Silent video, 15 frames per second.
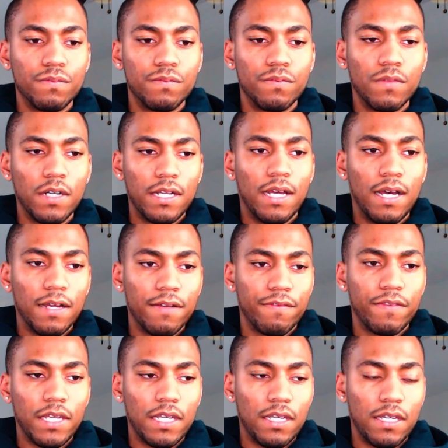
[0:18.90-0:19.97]
one of
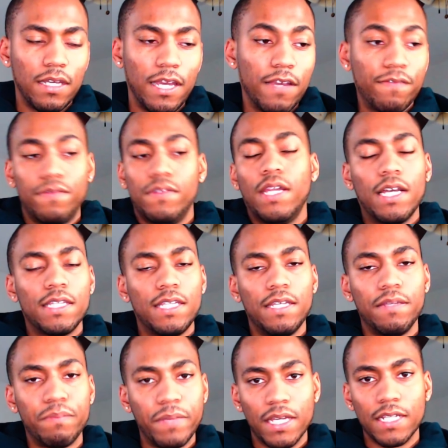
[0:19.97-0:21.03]
the, if not the
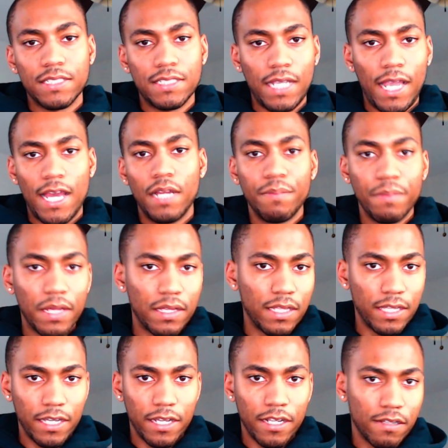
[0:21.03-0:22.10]
biggest anime of the
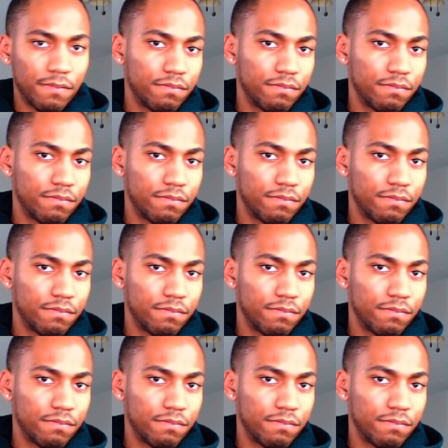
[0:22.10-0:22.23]
year,